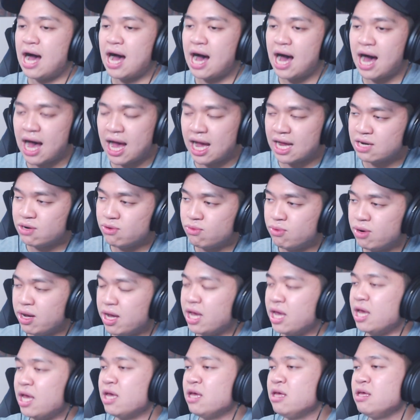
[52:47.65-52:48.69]

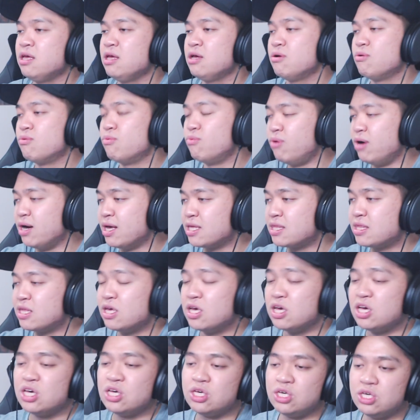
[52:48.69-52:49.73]
Hideaway with
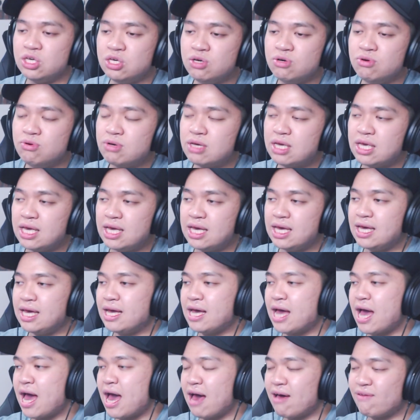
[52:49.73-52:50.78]
Yuki
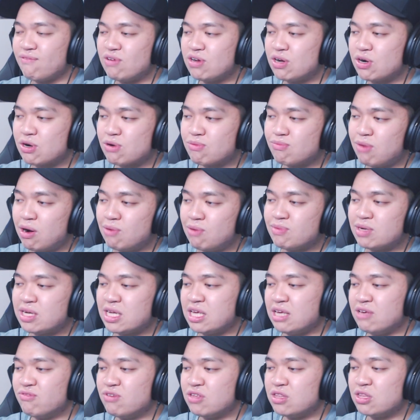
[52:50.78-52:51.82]
having her moment,
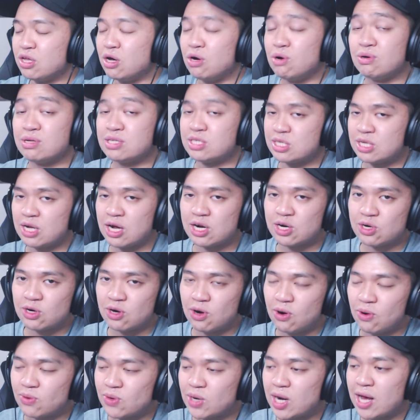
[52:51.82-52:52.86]
even though it's not her
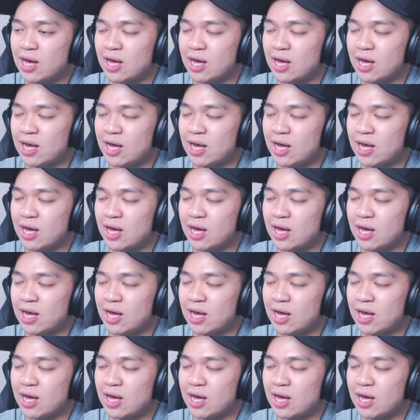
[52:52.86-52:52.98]
own